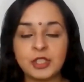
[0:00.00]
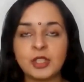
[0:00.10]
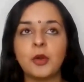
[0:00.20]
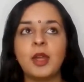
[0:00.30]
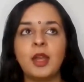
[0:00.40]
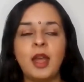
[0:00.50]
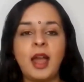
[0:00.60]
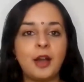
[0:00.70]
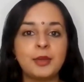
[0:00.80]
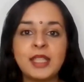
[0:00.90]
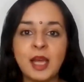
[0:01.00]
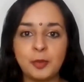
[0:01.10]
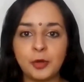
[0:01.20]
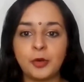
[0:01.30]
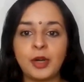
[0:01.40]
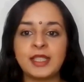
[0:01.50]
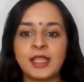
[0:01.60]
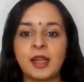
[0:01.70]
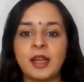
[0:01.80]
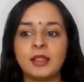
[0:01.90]
So how is that
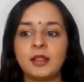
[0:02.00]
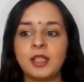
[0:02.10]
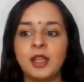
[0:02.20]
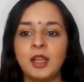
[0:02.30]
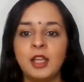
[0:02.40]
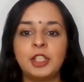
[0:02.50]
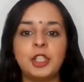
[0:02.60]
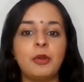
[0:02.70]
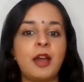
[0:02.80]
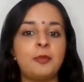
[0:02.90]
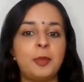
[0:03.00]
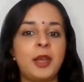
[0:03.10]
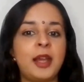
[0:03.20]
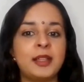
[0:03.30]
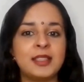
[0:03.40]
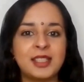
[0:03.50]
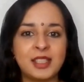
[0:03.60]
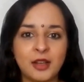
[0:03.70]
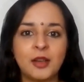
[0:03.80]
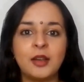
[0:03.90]
progressing? And do you have
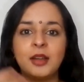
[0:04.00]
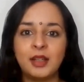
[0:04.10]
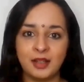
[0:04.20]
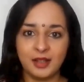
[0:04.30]
plans to